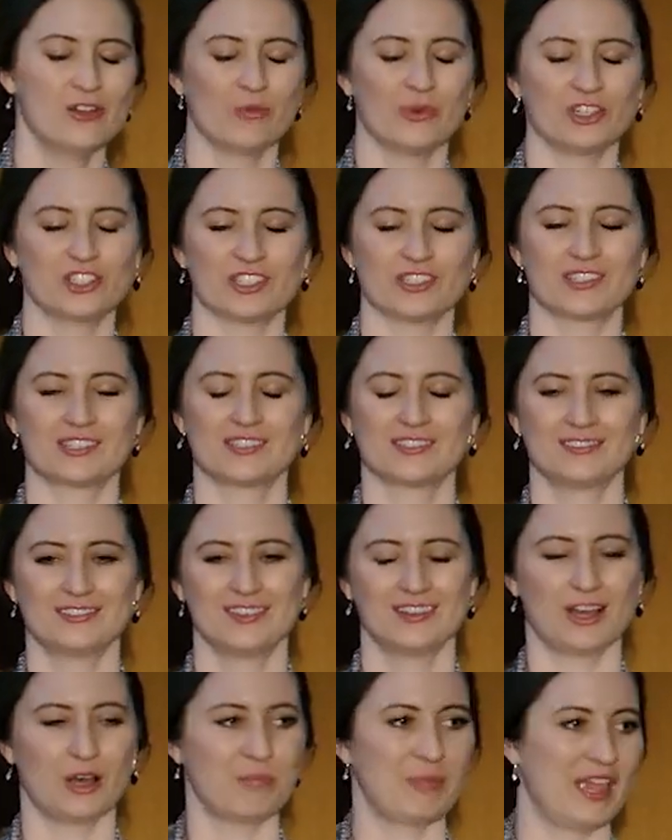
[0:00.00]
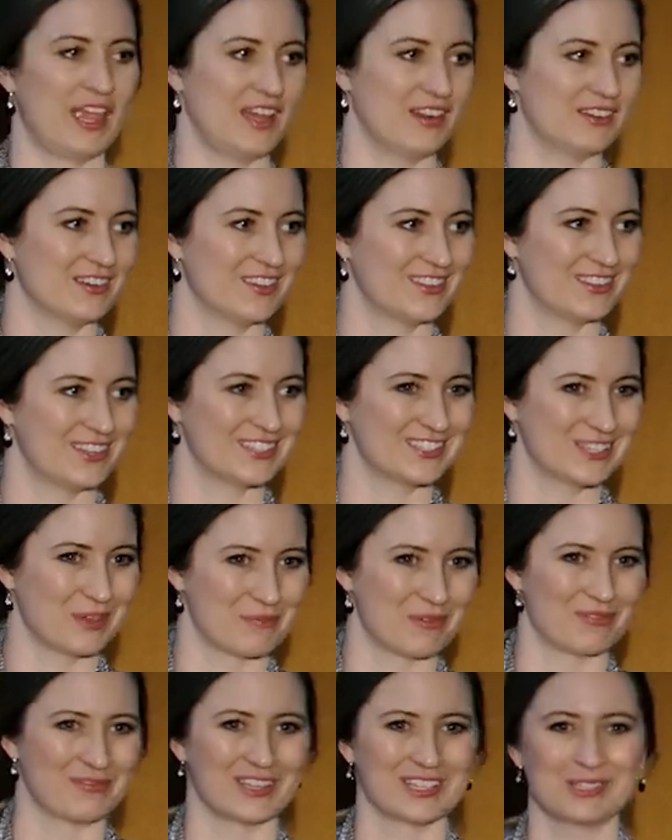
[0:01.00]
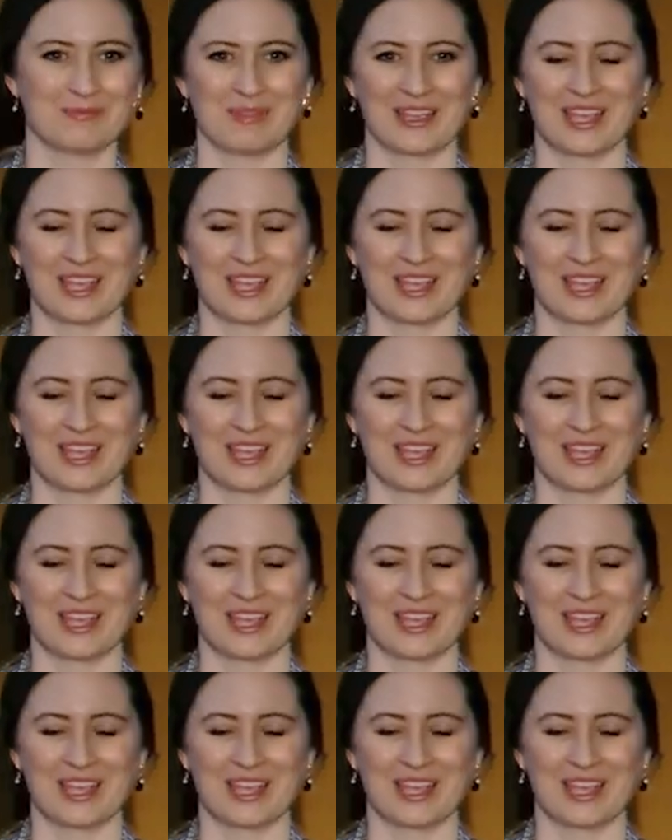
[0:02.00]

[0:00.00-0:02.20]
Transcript: which is a pain that some of us